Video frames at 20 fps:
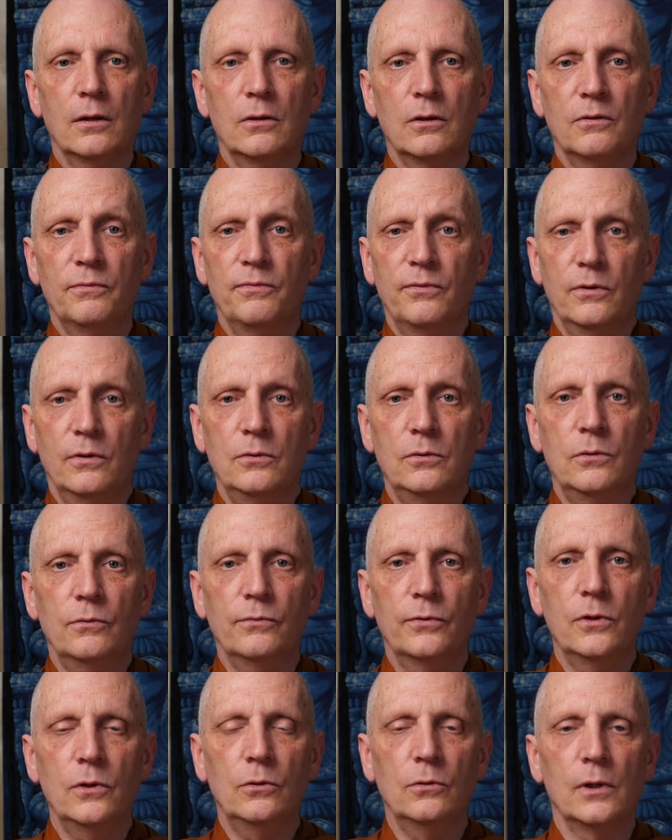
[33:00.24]
their
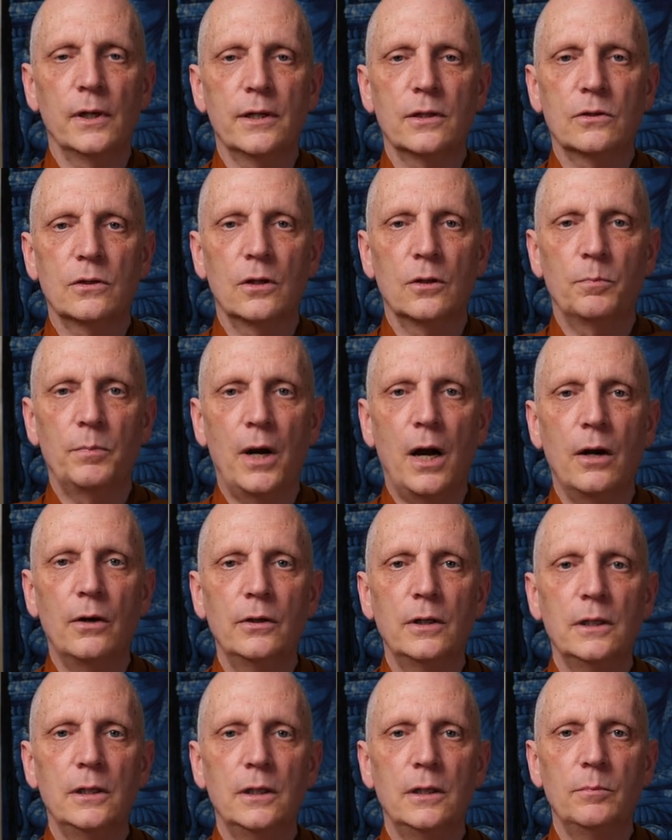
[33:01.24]
funeral as their
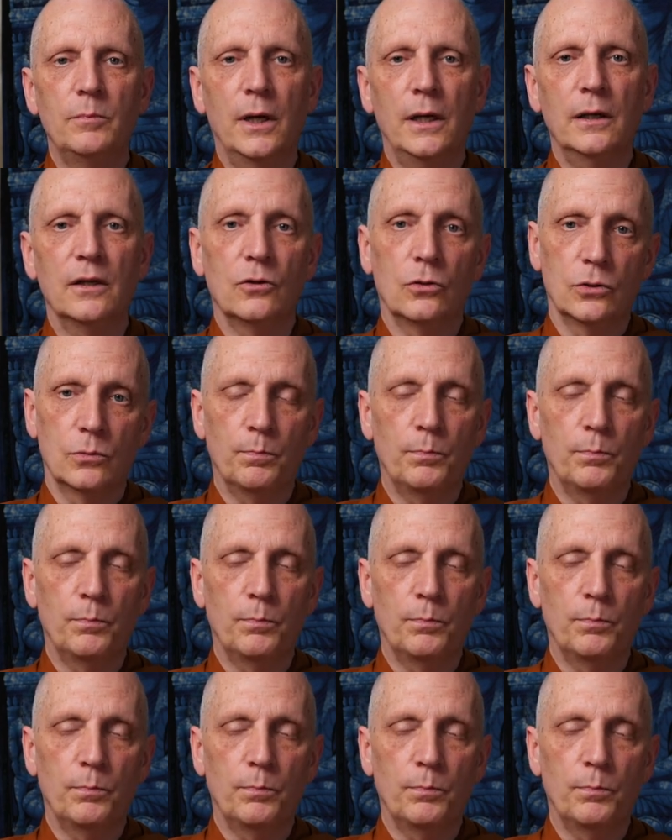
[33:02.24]
parinirvana